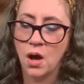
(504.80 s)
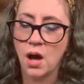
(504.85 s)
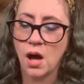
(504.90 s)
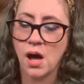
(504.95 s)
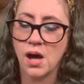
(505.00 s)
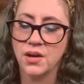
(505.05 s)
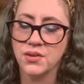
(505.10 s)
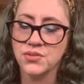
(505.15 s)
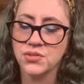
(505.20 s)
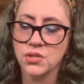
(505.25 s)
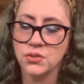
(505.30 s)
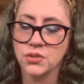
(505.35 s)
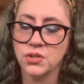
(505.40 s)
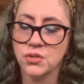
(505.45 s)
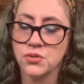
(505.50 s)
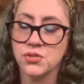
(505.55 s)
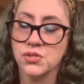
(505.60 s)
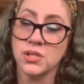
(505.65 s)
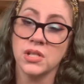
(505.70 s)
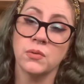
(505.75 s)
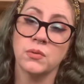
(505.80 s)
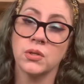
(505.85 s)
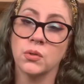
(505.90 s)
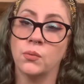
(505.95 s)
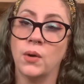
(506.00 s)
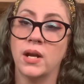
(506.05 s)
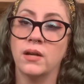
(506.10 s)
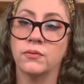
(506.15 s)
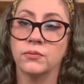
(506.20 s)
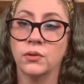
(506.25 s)
Also, usually with
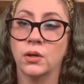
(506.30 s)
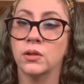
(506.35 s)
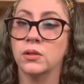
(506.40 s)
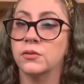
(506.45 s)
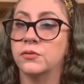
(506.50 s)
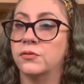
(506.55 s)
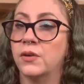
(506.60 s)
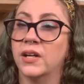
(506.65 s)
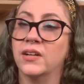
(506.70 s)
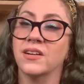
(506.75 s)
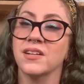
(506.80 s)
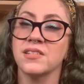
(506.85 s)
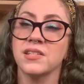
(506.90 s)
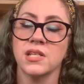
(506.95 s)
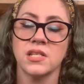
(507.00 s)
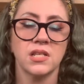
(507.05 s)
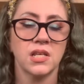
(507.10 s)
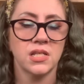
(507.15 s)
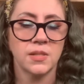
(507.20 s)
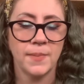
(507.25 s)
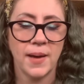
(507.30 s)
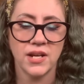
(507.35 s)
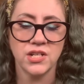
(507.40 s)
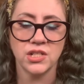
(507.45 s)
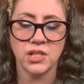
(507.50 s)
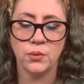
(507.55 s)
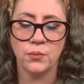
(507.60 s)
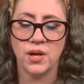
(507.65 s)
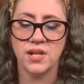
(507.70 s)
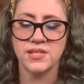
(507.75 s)
white floral fragrances,
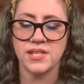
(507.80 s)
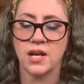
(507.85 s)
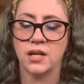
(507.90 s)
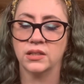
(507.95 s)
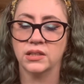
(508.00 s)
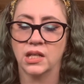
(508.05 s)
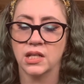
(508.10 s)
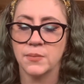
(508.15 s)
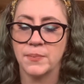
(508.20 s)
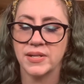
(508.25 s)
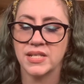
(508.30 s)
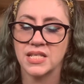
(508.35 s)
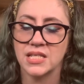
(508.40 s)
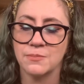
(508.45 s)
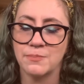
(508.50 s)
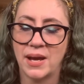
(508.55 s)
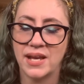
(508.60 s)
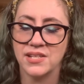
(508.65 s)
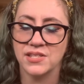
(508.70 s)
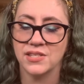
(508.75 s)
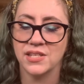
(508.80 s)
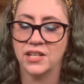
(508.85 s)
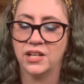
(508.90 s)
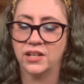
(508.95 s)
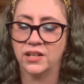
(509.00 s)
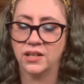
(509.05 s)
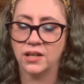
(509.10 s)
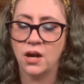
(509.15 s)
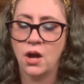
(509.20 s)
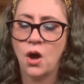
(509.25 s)
especially ones that are a little bit
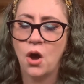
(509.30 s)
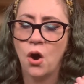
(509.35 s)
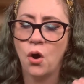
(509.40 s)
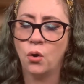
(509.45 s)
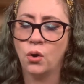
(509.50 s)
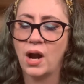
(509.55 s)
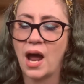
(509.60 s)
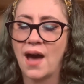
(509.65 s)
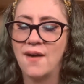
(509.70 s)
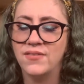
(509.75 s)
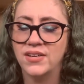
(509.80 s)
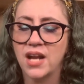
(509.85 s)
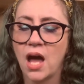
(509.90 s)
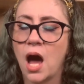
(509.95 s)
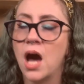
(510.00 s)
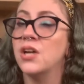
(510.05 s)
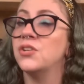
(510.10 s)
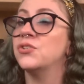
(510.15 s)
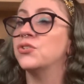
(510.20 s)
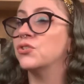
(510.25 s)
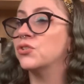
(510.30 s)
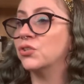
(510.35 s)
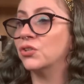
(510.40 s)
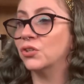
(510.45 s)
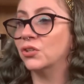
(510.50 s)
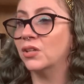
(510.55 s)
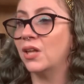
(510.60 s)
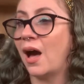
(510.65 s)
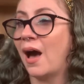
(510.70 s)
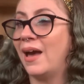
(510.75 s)
spicier or have an
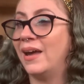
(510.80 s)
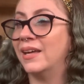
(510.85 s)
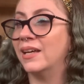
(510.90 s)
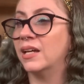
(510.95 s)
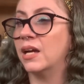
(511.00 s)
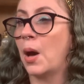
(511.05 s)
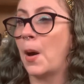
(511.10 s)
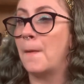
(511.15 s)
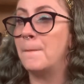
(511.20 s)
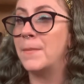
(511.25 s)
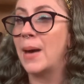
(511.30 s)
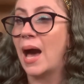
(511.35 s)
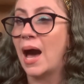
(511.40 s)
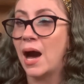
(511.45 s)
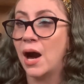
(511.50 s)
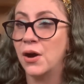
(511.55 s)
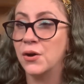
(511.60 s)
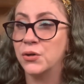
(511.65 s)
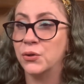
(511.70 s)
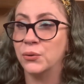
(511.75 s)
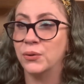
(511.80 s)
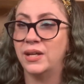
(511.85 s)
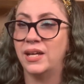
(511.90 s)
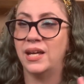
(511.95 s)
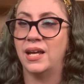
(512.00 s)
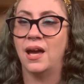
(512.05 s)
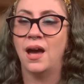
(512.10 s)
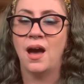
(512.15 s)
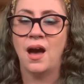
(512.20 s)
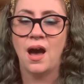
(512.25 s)
underlying
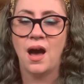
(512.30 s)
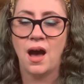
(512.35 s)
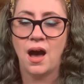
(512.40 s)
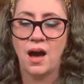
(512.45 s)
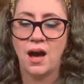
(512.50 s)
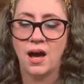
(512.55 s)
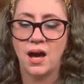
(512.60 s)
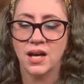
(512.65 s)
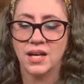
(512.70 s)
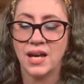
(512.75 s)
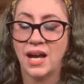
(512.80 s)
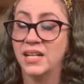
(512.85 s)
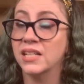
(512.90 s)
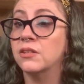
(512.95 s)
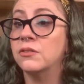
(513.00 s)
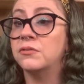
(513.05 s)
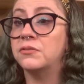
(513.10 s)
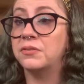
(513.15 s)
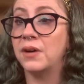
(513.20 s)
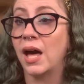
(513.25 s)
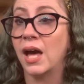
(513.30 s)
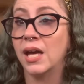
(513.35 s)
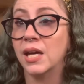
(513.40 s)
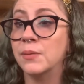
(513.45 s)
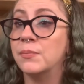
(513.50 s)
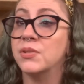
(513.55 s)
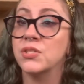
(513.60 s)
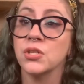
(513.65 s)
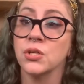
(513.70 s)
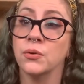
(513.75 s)
powdery kind of
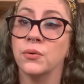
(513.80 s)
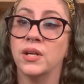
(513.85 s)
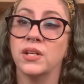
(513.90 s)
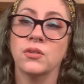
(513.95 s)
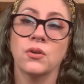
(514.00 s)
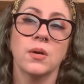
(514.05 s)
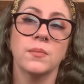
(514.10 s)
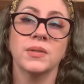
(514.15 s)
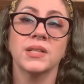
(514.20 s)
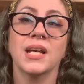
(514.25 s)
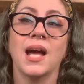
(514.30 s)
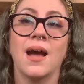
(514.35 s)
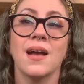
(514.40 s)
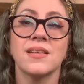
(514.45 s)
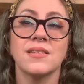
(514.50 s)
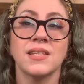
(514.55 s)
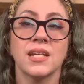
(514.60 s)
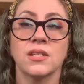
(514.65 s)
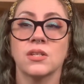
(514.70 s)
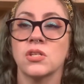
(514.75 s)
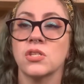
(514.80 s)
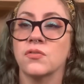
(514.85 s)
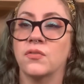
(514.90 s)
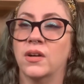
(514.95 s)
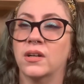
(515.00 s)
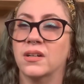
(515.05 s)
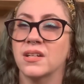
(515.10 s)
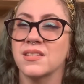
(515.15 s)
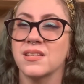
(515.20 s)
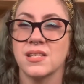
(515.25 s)
vibe to it, normally I say those
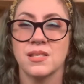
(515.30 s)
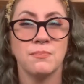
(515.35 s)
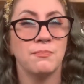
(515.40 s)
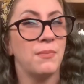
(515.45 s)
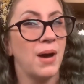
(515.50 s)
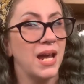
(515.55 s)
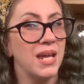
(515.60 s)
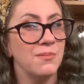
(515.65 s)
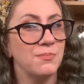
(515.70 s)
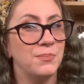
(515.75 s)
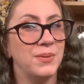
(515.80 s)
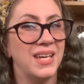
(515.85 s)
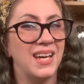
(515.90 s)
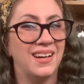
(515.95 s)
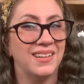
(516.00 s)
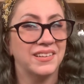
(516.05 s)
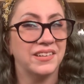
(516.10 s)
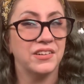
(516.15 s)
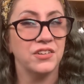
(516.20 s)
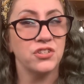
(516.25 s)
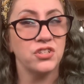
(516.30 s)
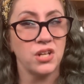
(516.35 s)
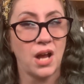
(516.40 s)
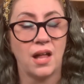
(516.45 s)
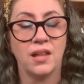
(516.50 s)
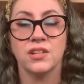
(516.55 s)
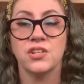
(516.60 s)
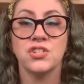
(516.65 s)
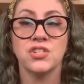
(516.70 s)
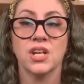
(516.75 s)
fragrances might be a little
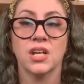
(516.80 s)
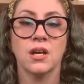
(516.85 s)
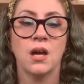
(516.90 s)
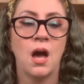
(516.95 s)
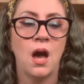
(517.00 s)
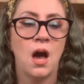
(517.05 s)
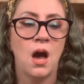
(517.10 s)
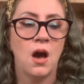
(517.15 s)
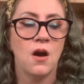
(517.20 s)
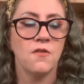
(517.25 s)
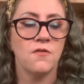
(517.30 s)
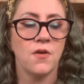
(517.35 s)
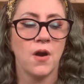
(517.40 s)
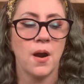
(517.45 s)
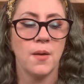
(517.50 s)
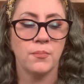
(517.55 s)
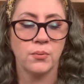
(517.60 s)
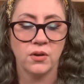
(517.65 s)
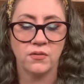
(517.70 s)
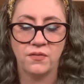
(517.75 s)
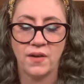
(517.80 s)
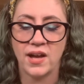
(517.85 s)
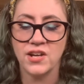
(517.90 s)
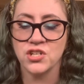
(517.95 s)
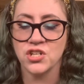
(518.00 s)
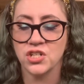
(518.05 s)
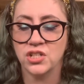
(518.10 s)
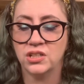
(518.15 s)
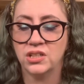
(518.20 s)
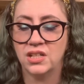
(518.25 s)
challenging for a
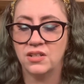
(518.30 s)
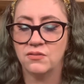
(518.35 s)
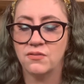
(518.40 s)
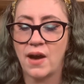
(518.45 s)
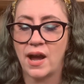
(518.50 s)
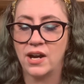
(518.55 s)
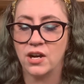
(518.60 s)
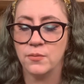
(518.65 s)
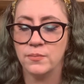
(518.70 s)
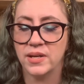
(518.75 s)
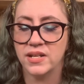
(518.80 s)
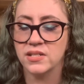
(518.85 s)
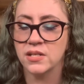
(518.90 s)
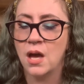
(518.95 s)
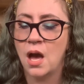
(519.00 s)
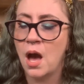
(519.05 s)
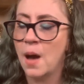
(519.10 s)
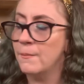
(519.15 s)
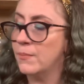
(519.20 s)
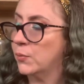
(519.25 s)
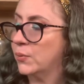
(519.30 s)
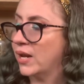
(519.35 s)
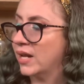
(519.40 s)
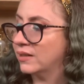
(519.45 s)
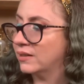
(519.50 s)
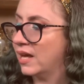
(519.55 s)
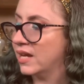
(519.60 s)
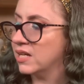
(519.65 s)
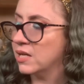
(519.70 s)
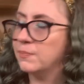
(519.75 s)
professional environment, but what I
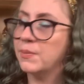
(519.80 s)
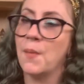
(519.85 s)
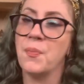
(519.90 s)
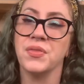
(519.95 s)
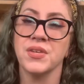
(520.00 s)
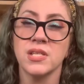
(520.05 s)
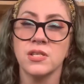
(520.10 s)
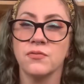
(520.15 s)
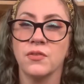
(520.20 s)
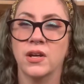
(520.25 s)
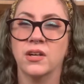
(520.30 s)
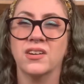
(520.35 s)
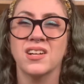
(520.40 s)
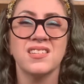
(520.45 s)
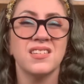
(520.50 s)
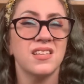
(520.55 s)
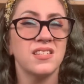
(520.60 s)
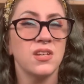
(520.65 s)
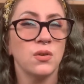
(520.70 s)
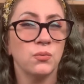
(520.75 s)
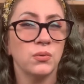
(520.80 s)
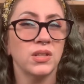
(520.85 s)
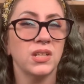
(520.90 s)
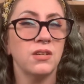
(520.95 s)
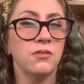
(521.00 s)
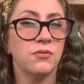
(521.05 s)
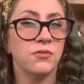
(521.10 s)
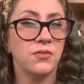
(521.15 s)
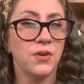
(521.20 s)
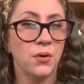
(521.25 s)
like about this fragrance is it really
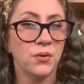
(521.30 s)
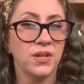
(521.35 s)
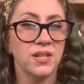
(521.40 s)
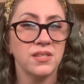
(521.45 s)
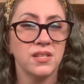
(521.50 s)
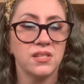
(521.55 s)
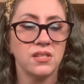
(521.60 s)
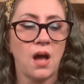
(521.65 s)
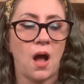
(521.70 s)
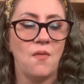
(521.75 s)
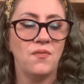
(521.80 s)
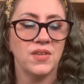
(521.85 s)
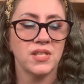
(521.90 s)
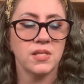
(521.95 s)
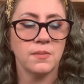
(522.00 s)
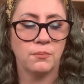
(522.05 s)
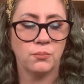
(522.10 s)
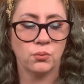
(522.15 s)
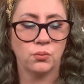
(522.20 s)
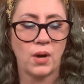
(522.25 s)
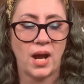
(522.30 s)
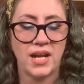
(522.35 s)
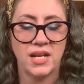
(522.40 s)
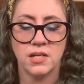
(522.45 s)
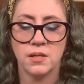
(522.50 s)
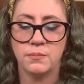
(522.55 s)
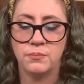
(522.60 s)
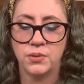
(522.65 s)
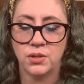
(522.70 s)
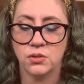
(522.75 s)
focuses on this bright,
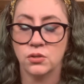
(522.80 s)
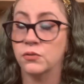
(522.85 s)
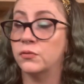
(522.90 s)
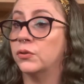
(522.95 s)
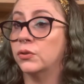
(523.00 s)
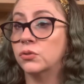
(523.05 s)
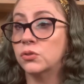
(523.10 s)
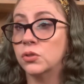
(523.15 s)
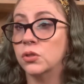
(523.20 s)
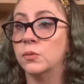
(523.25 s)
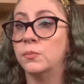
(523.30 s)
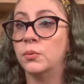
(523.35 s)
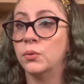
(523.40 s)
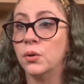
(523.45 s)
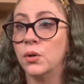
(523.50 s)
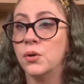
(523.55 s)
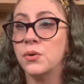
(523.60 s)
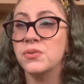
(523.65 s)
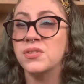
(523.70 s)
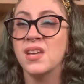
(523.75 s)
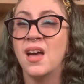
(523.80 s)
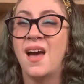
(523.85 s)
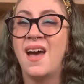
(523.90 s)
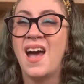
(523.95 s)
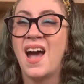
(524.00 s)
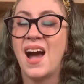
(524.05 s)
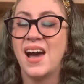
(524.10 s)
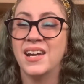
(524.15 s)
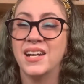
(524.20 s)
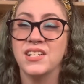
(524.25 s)
beautiful tuberose,
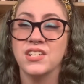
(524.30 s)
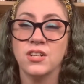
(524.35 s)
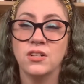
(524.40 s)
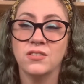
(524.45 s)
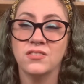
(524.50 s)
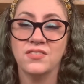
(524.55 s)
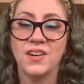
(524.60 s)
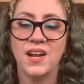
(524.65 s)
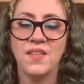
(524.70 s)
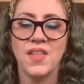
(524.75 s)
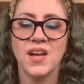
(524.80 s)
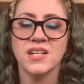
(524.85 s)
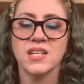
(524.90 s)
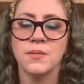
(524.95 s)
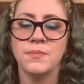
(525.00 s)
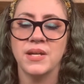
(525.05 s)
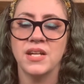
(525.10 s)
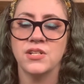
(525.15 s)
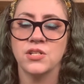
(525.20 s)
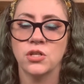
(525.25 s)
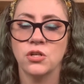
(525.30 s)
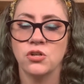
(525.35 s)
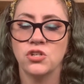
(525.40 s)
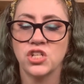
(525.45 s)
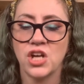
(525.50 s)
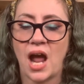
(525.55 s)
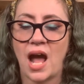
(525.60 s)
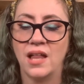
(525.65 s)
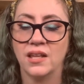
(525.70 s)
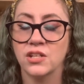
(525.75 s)
and I don't find that to be too
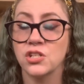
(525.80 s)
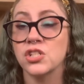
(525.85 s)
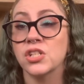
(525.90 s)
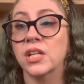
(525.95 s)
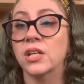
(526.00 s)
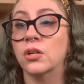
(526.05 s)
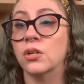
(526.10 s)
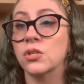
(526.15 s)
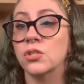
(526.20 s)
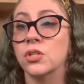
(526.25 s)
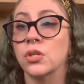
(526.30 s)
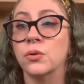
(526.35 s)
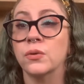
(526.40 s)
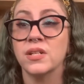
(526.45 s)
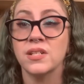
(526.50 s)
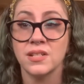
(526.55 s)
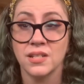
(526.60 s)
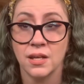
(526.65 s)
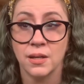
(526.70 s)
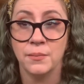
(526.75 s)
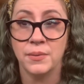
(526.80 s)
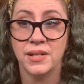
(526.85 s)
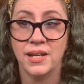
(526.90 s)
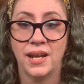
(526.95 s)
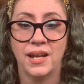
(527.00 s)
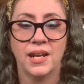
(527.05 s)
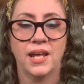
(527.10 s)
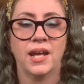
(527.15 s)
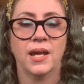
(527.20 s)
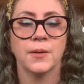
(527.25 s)
challenging or too
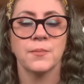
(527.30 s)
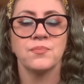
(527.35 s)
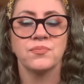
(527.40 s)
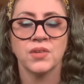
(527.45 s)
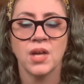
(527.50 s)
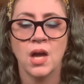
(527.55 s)
intimidating.